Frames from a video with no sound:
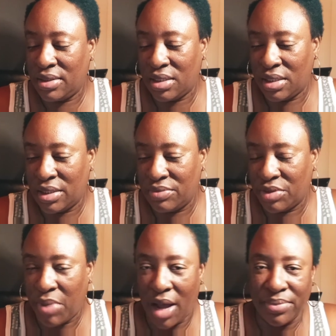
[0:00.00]

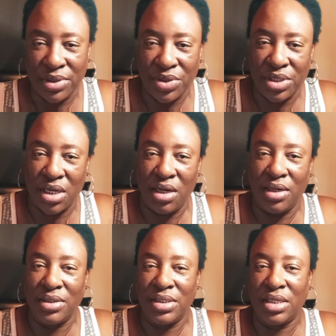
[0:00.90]
the popular
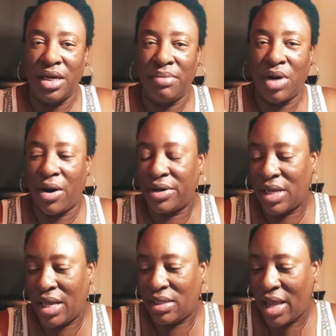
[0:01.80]
songs, Heart
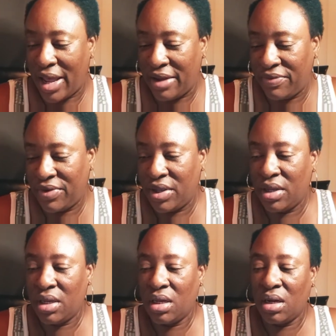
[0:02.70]
Not Life,
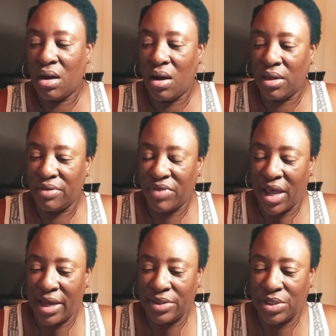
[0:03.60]
all of
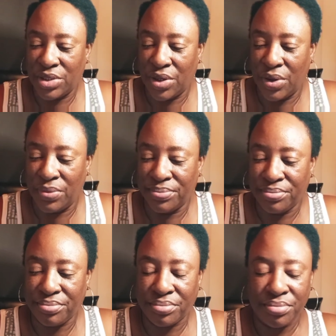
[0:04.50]
that. So
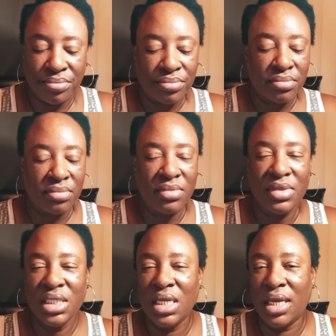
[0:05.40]

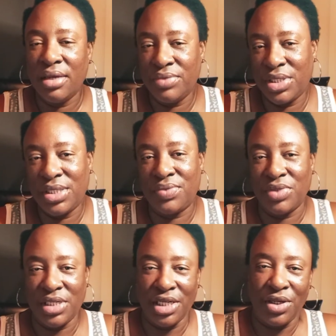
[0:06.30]
it was just
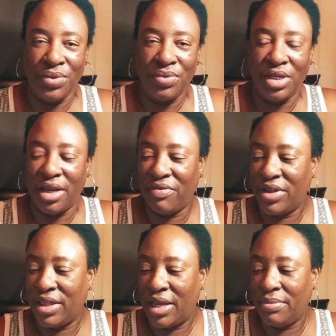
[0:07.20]
really cute and
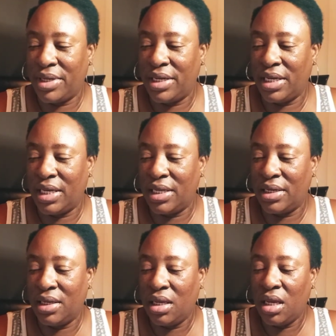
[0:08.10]
everything. But
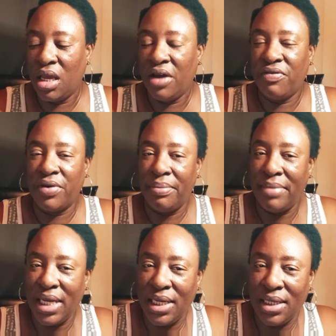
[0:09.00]
again, for
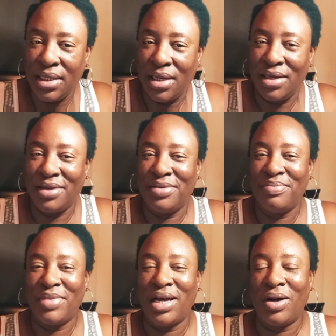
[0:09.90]
me,
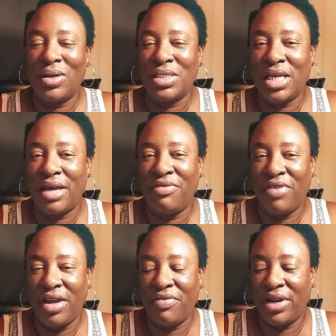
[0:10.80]
my all-time
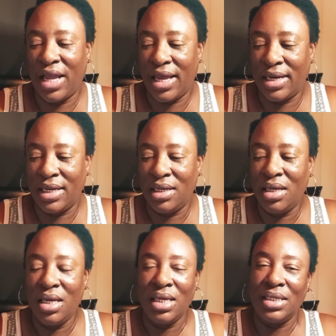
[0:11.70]
favorite Annie
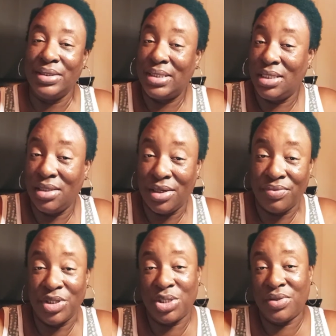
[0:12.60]
is the
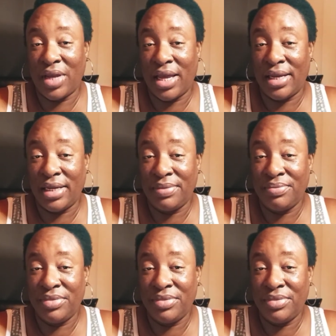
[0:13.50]
original Annie.